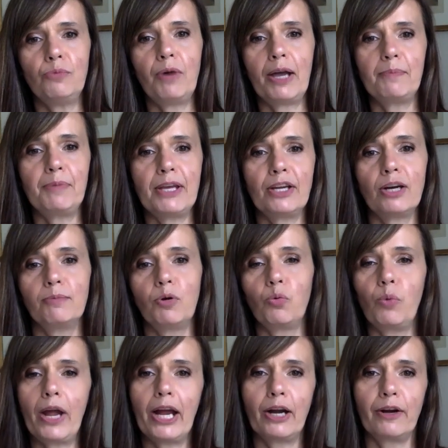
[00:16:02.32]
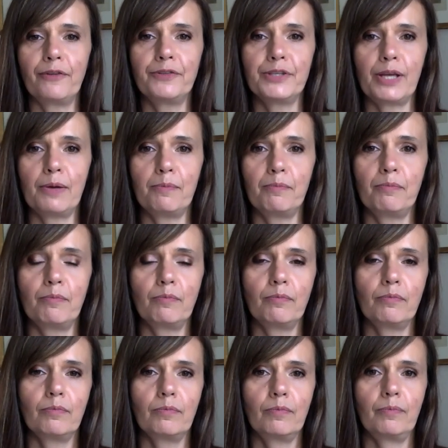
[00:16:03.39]
might become aware of some
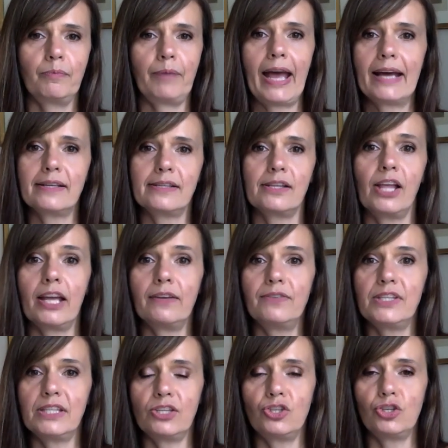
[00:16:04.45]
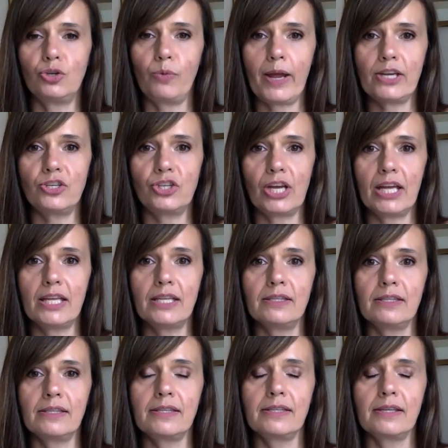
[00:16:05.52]
past life
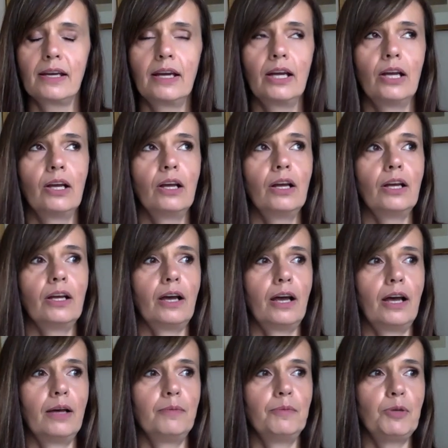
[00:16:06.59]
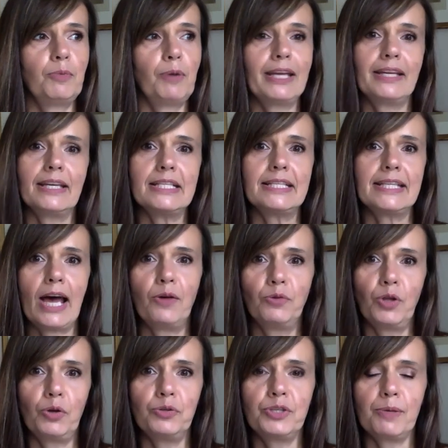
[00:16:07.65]
situations. You might get
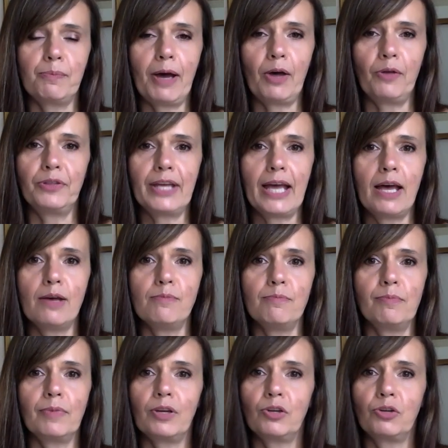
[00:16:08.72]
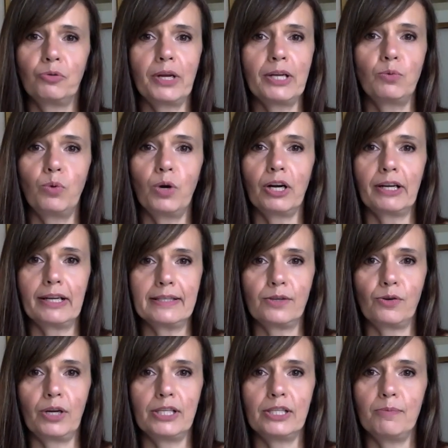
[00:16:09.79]
downloads about them. Grid work is
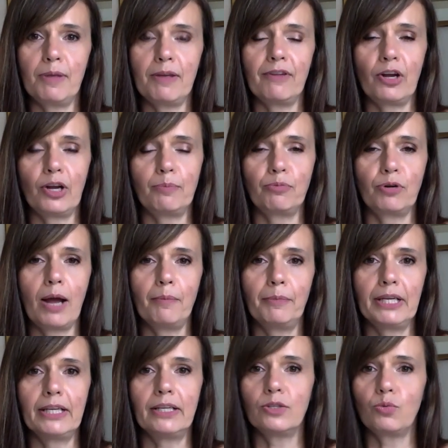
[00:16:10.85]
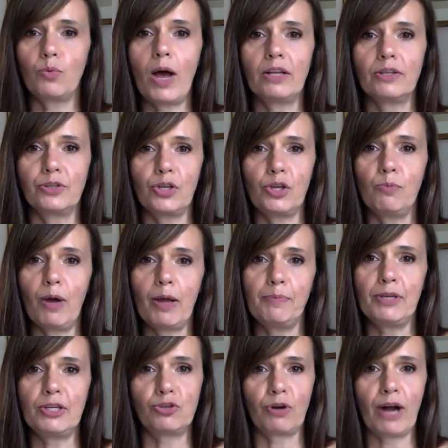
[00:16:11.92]
going to be very prominent as well. So you might
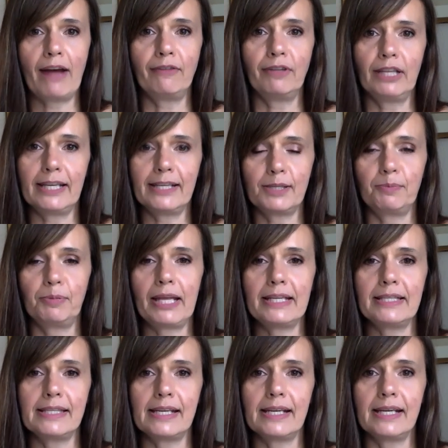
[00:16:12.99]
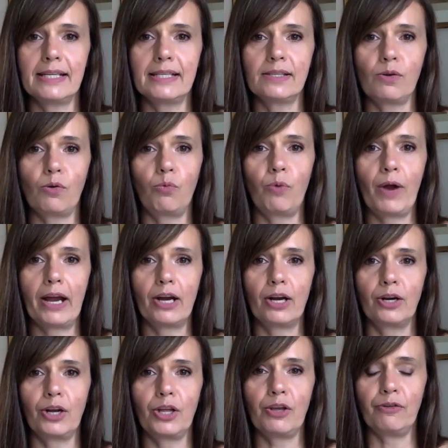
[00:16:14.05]
be traveling to places
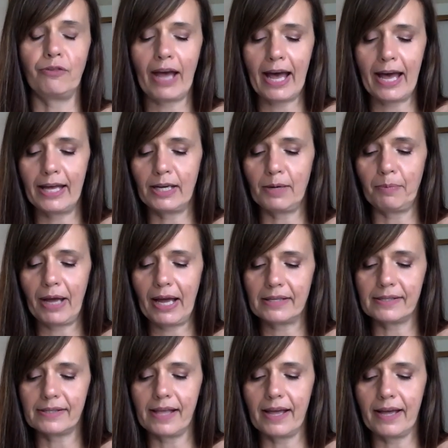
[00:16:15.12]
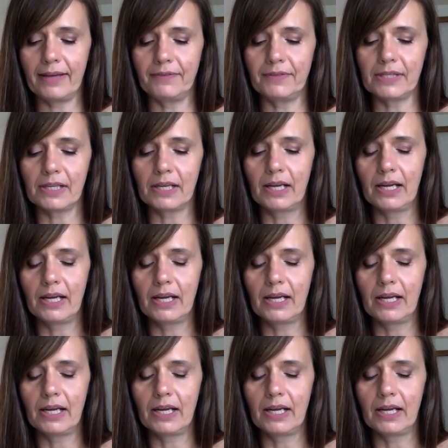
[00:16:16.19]
where you've had past lives